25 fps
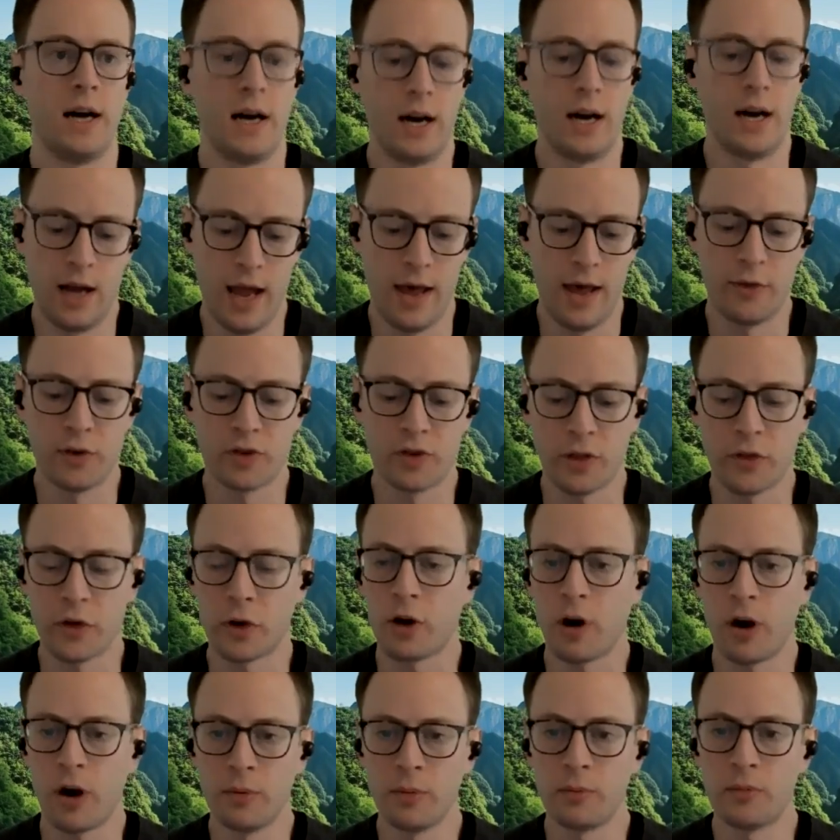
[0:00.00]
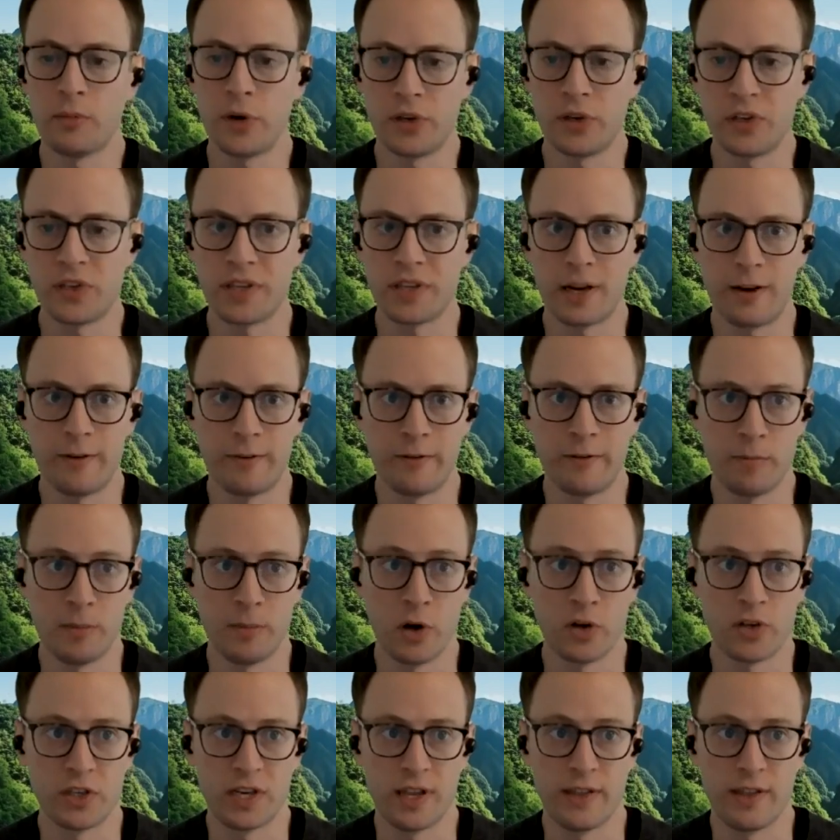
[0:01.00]
Uh, and there's other carbon bridges that have
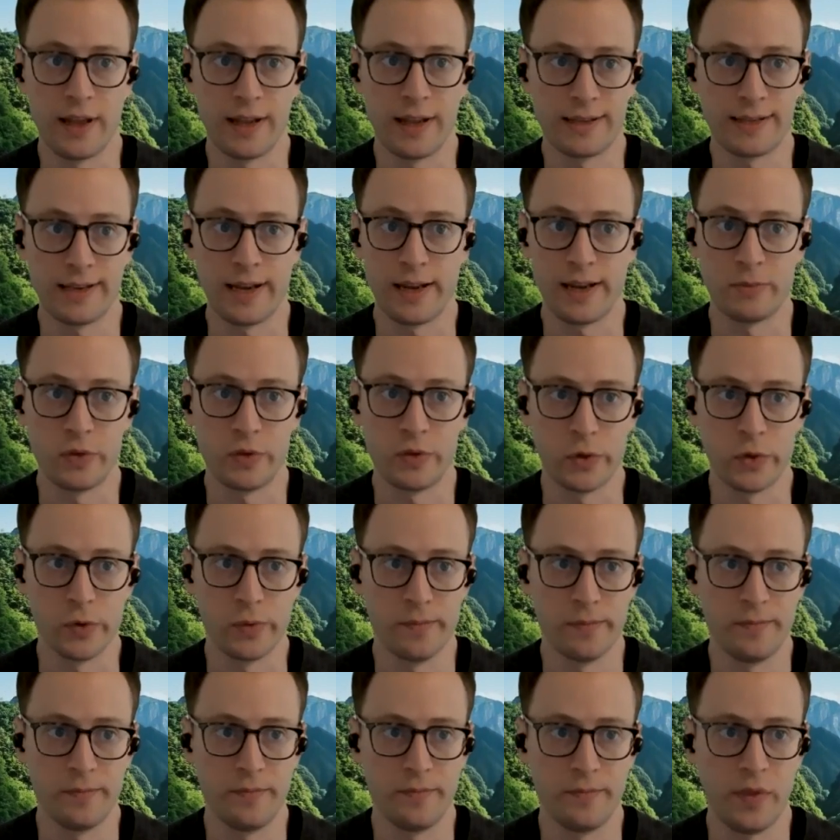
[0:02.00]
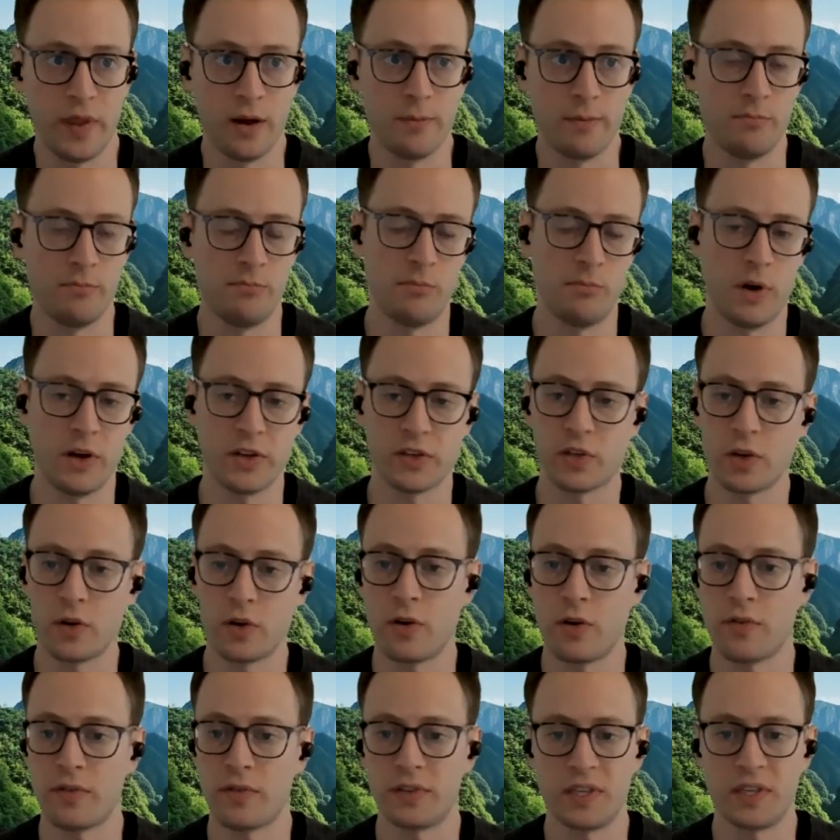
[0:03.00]
emerged in that time too. Uh,
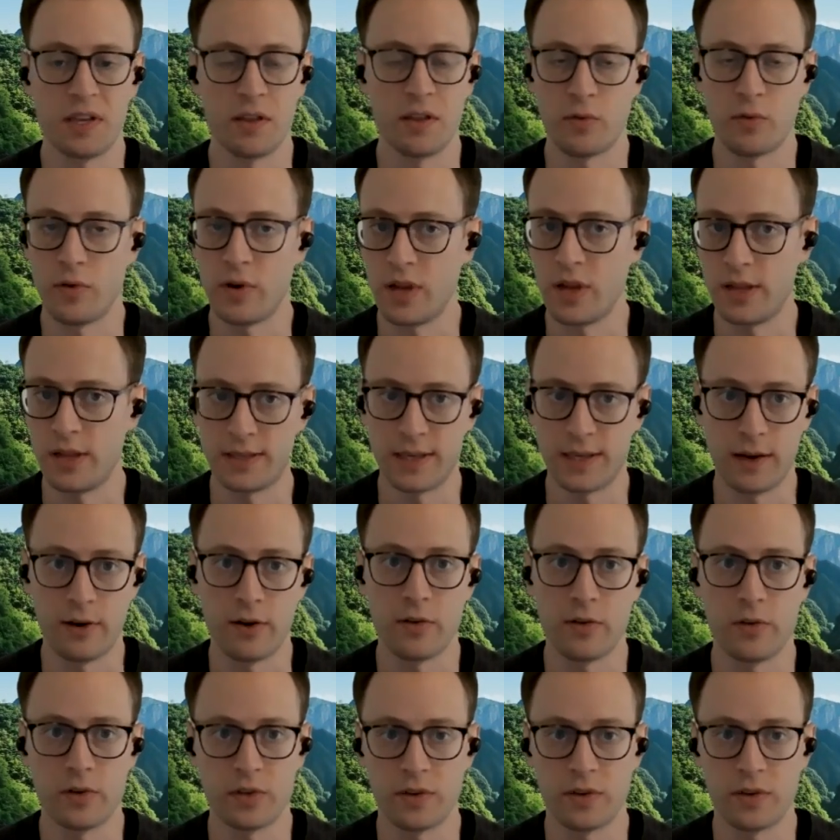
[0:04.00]
Moser, C3, et cetera.